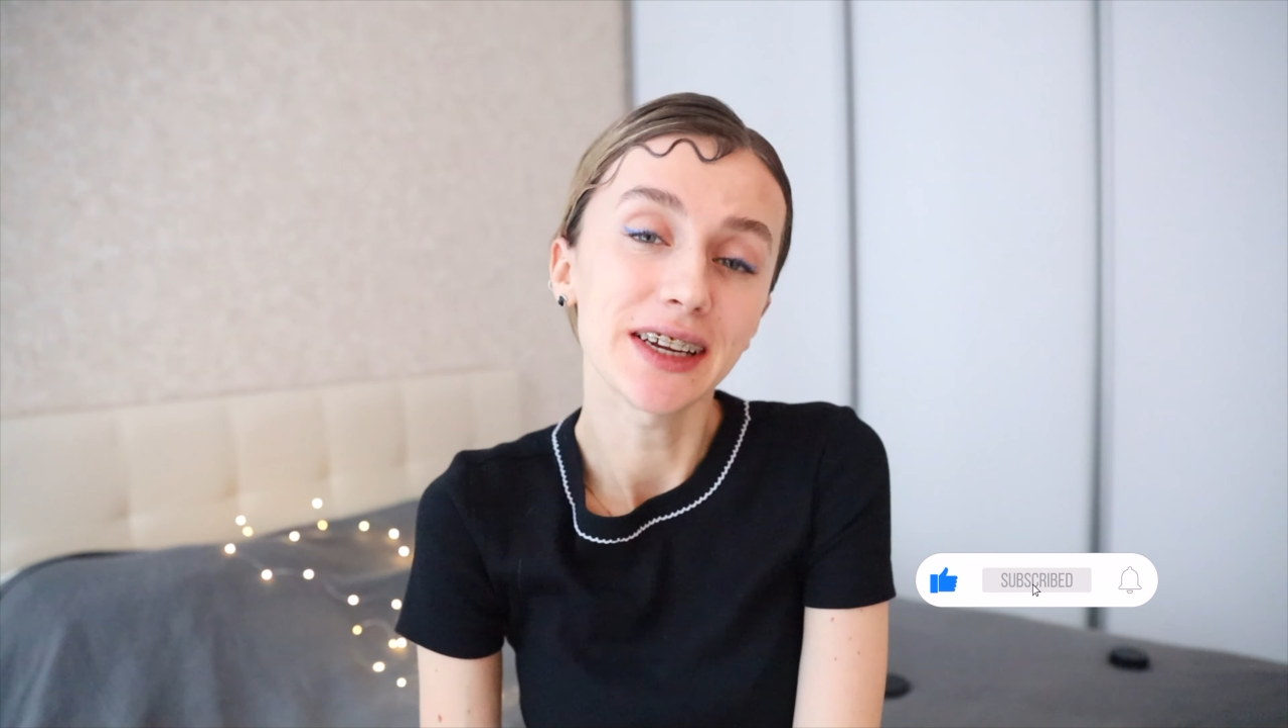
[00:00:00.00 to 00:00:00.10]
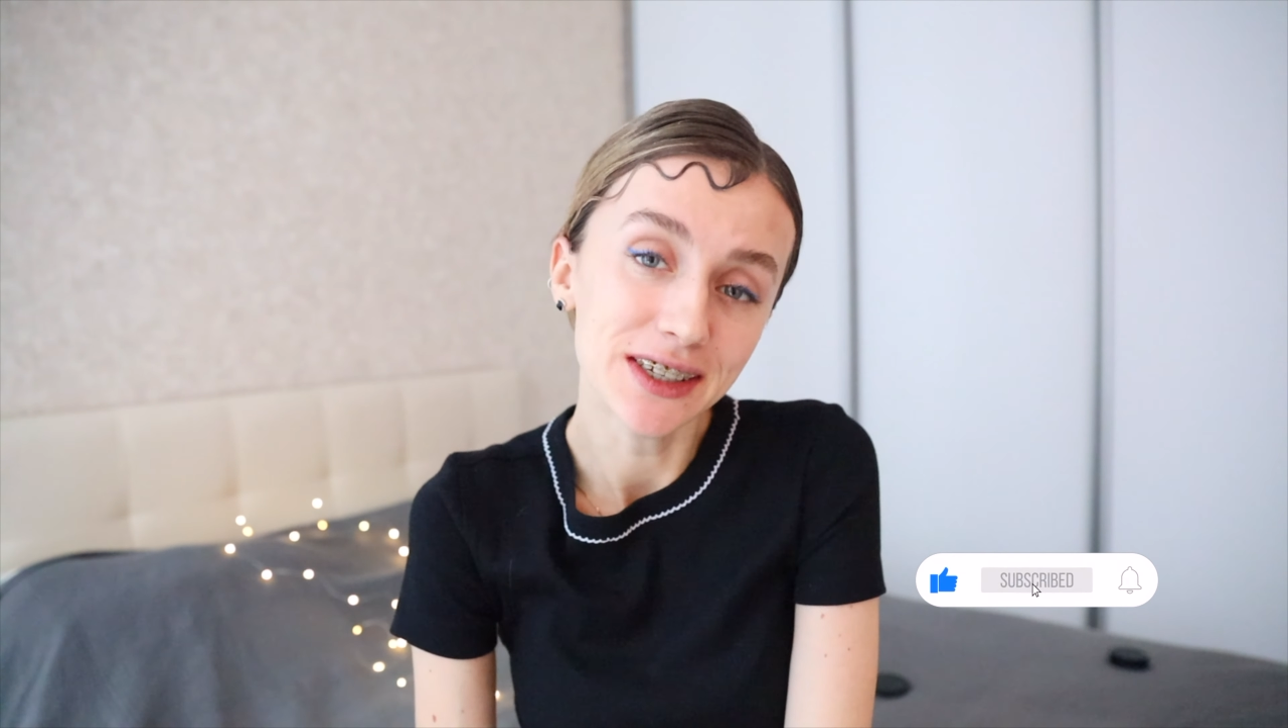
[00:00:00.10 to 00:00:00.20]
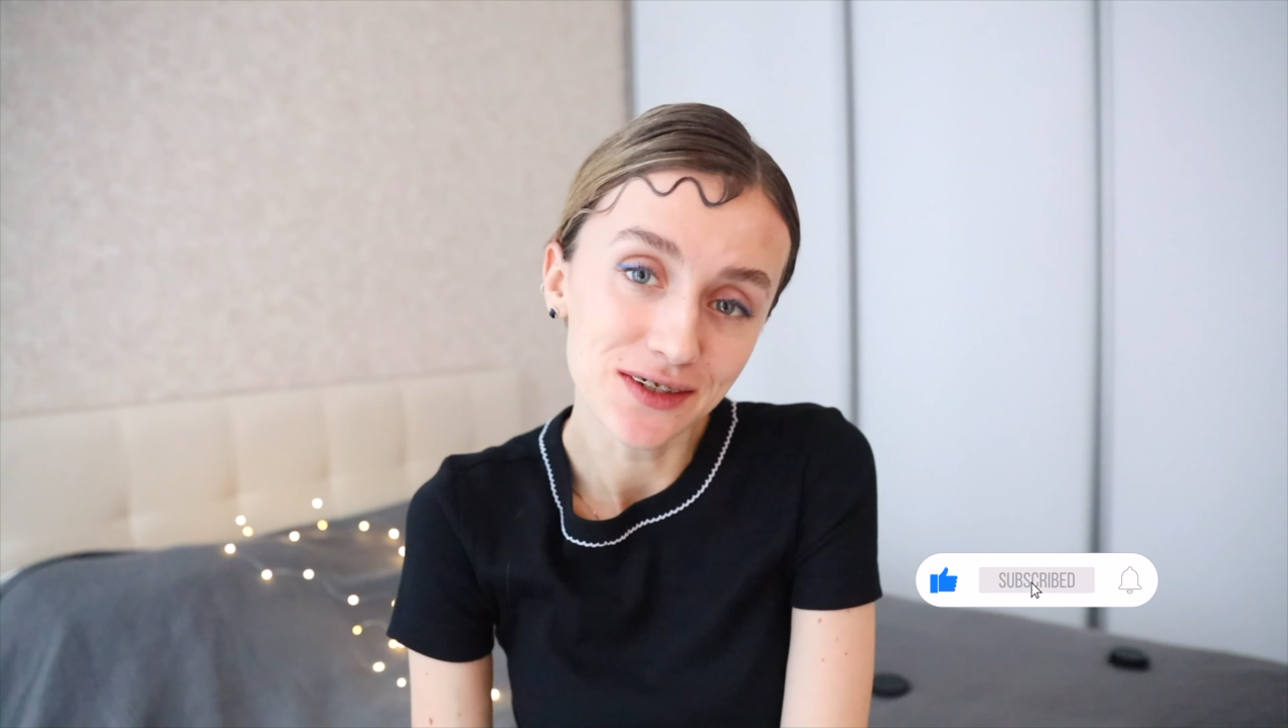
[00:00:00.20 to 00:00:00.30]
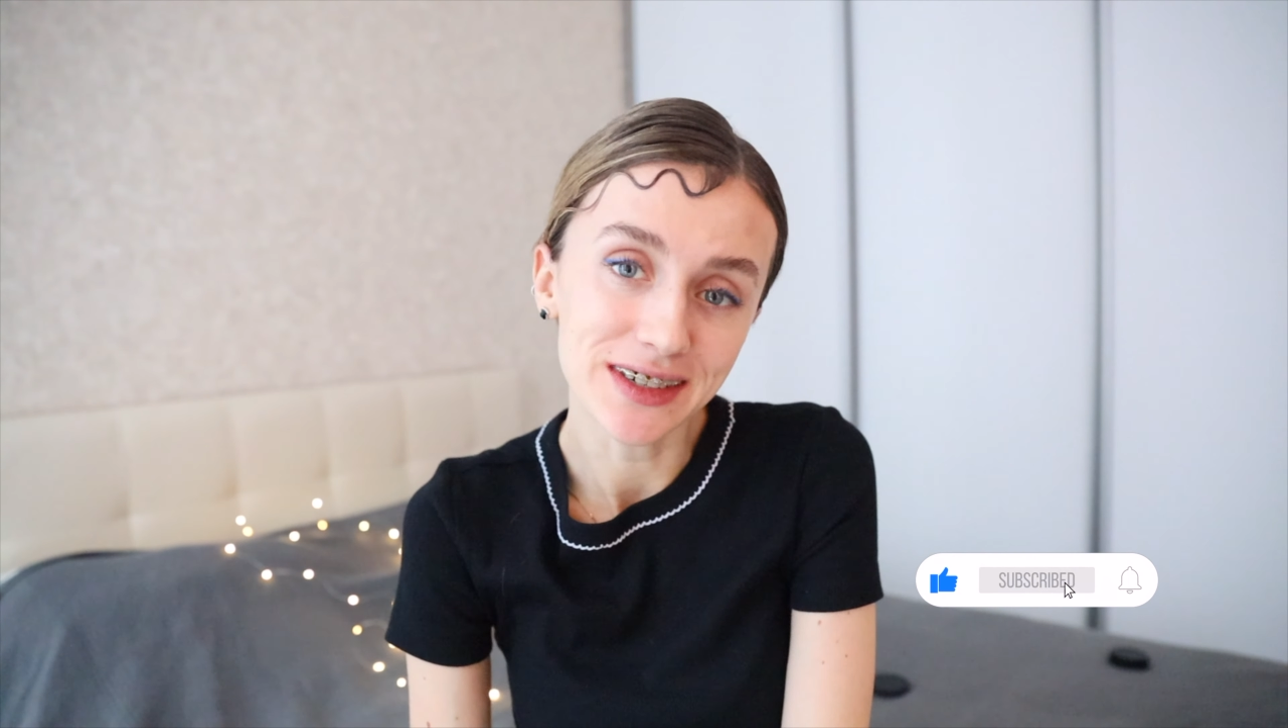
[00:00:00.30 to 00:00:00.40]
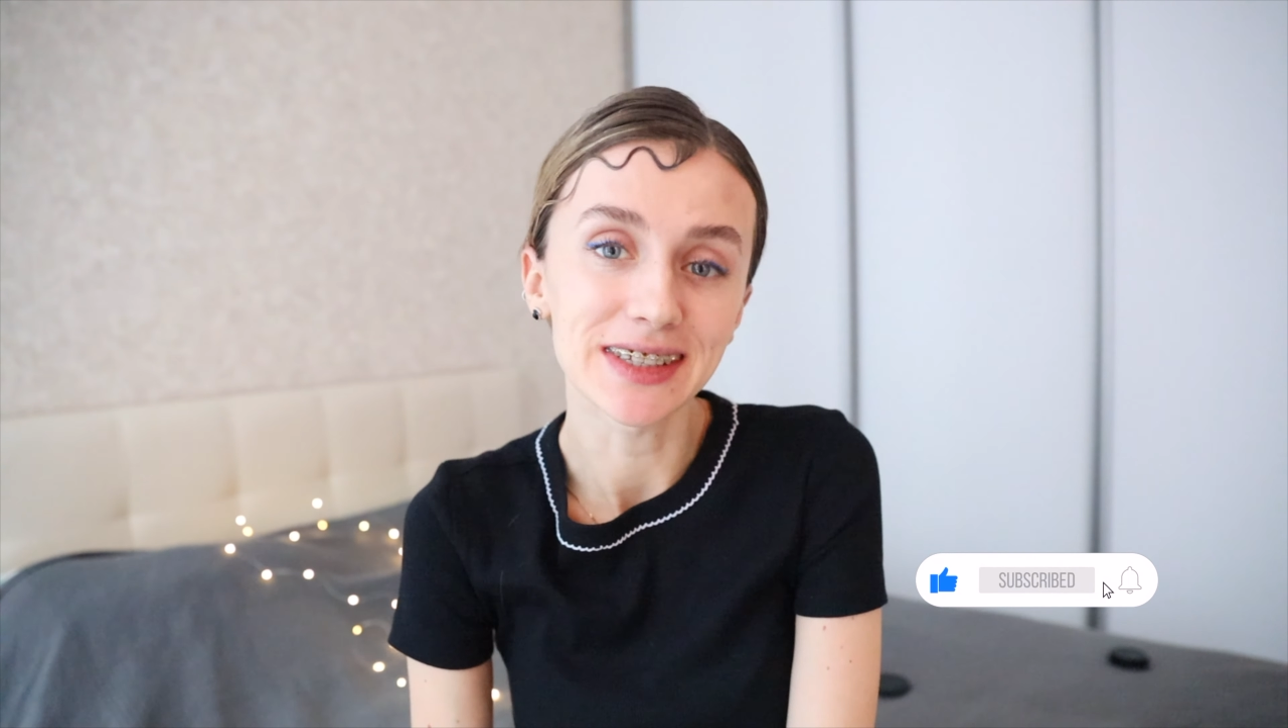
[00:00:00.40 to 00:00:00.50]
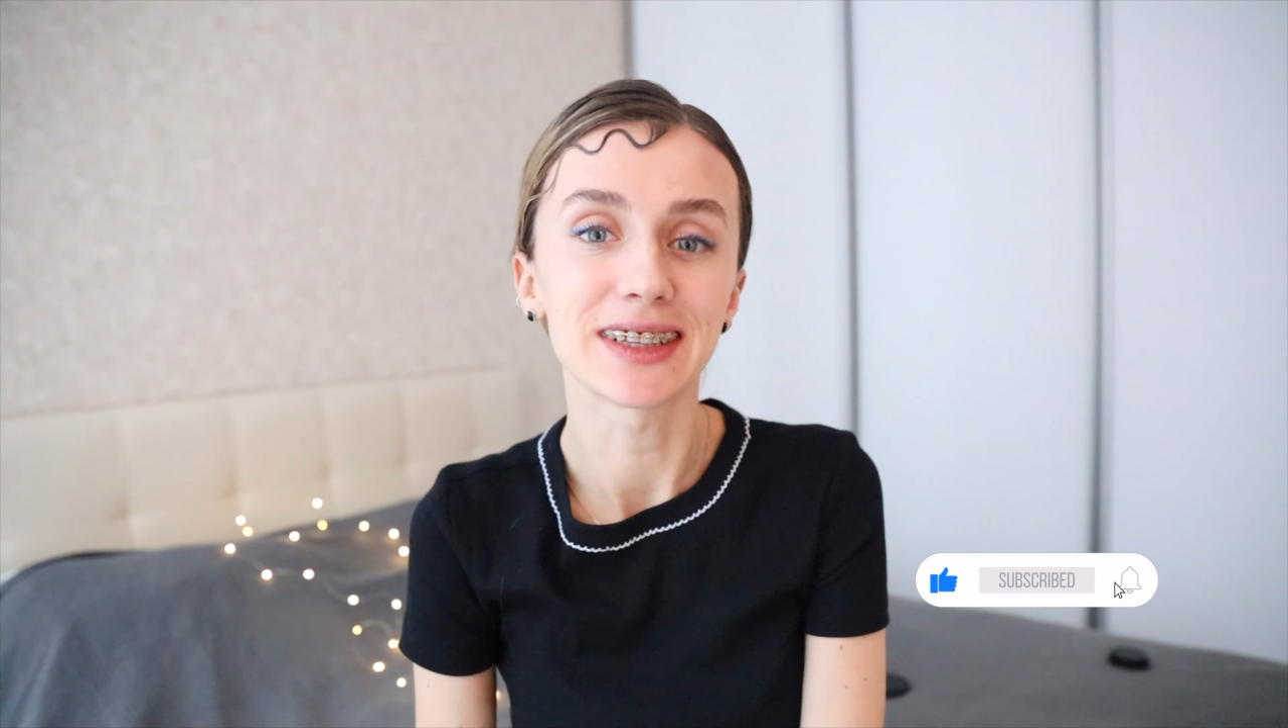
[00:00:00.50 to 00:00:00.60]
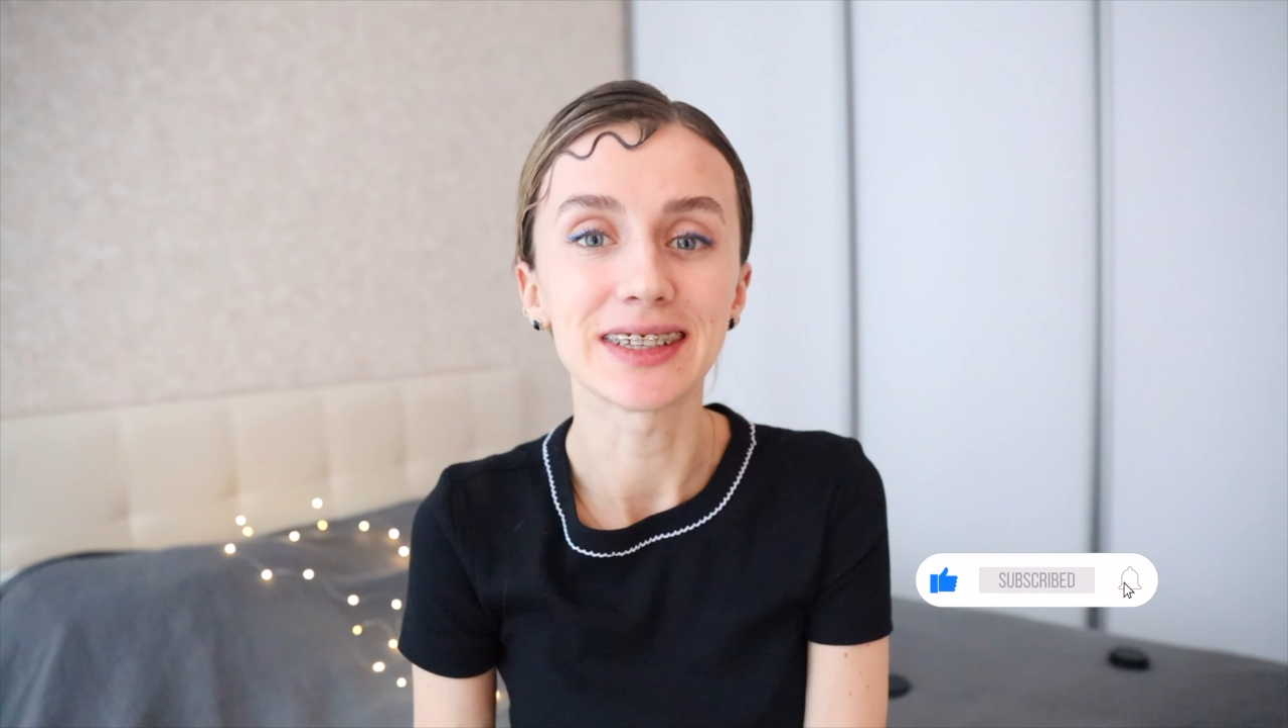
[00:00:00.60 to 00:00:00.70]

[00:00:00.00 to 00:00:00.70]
interested